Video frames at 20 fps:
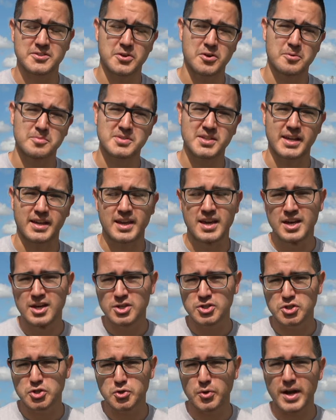terms like
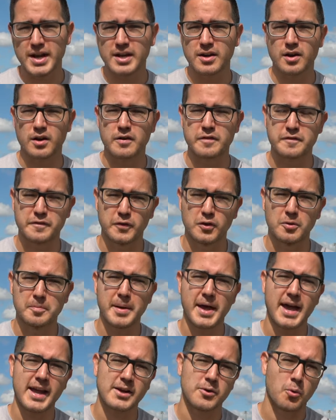striker,
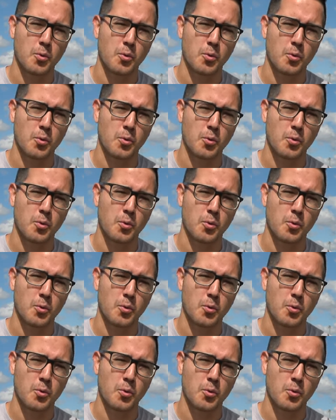fullback,